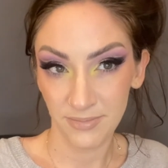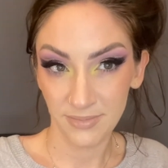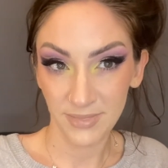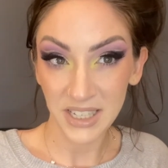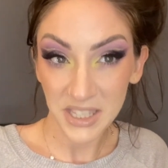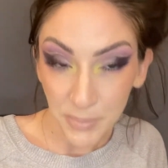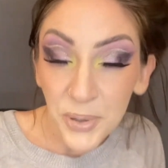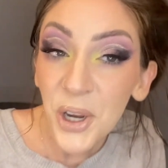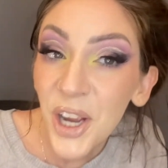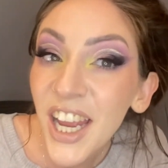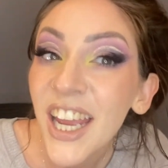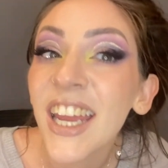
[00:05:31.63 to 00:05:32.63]
It's
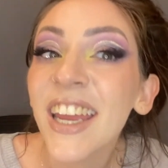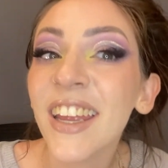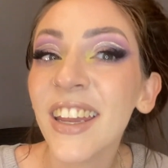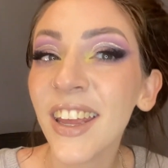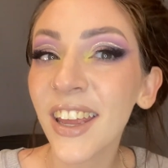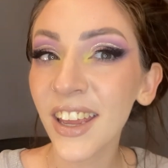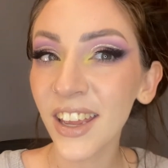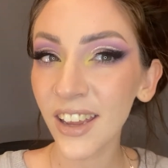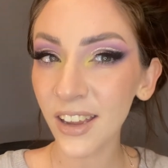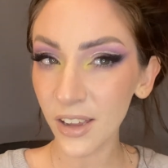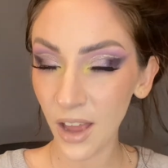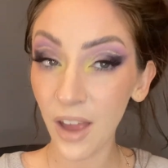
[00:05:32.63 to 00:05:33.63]
pretty.
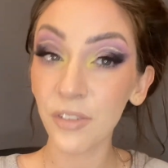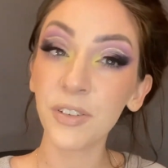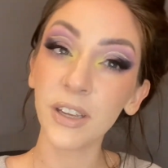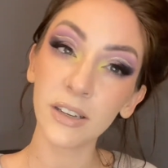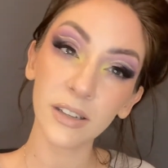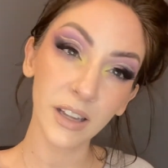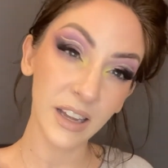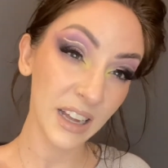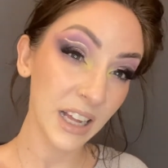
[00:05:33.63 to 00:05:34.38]
I feel like